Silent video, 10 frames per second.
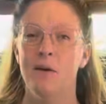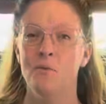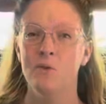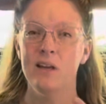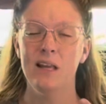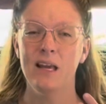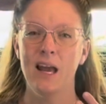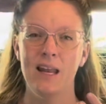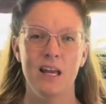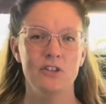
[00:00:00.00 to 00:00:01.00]
I'm really
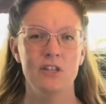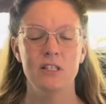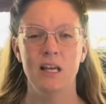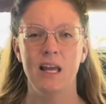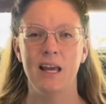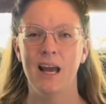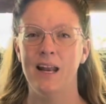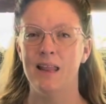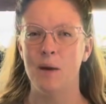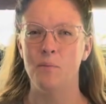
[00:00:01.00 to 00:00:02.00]
kind of interested in kind
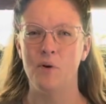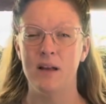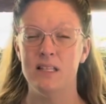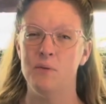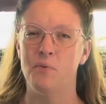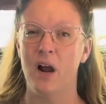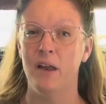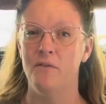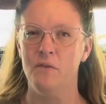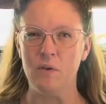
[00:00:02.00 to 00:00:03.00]
of that bronzy
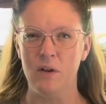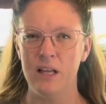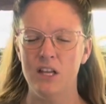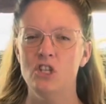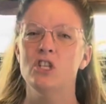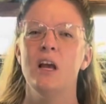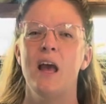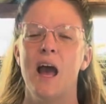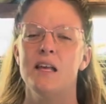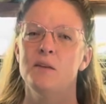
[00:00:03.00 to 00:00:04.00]
brown foliage
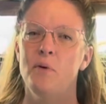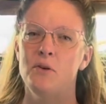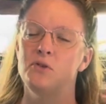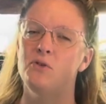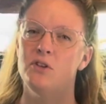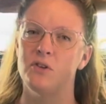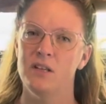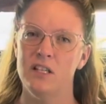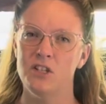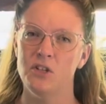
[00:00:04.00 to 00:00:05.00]
as opposed to a
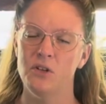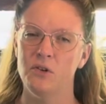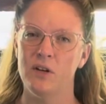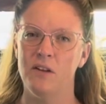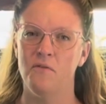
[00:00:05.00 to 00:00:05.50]
traditional green